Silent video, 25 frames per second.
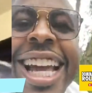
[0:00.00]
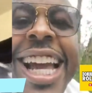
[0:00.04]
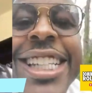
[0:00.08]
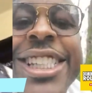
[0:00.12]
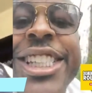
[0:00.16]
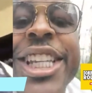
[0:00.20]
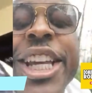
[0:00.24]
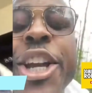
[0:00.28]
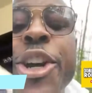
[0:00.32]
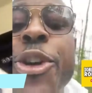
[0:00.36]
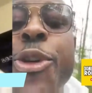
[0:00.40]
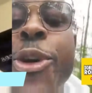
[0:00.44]

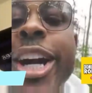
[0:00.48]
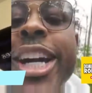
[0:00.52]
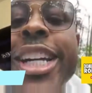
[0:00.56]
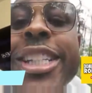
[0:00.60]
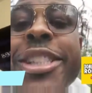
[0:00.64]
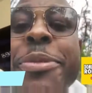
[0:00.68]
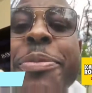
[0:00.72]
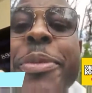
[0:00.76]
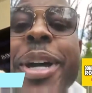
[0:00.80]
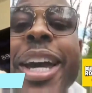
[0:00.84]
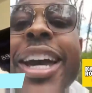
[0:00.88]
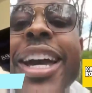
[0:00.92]
shit crazy,
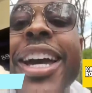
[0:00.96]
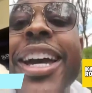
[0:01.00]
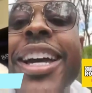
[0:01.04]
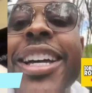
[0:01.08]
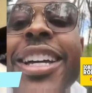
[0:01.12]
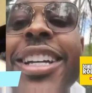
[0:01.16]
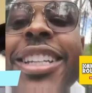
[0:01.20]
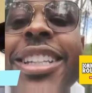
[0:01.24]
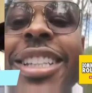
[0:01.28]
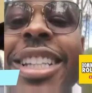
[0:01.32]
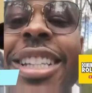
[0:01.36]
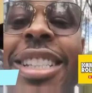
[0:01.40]

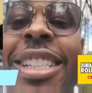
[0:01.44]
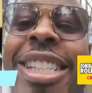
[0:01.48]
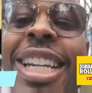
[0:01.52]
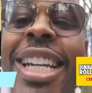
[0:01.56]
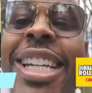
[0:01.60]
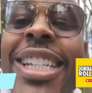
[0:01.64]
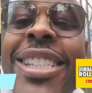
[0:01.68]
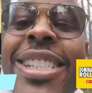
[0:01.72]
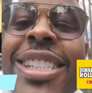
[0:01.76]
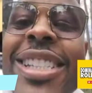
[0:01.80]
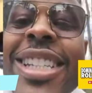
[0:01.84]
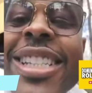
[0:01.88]
man.
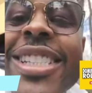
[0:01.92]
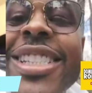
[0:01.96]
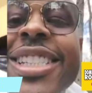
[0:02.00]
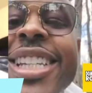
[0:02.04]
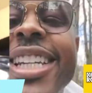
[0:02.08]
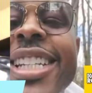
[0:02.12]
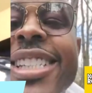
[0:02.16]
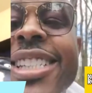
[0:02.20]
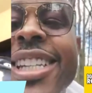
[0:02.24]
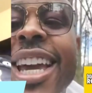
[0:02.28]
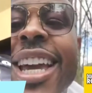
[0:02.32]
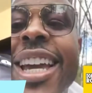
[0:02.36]
This
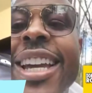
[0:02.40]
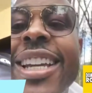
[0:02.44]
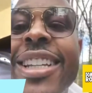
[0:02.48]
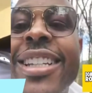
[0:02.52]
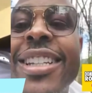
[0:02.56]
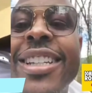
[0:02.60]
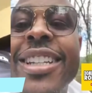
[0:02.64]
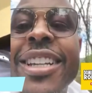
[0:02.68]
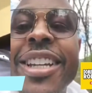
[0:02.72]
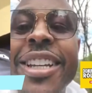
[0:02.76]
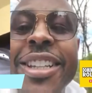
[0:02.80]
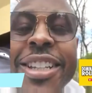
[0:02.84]
DJ
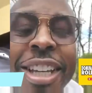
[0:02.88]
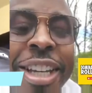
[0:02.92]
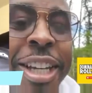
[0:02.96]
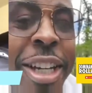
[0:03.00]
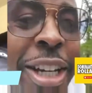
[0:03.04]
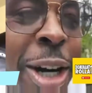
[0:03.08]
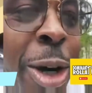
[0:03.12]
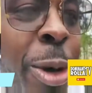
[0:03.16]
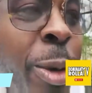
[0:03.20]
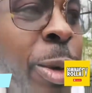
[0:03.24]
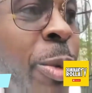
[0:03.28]
here on the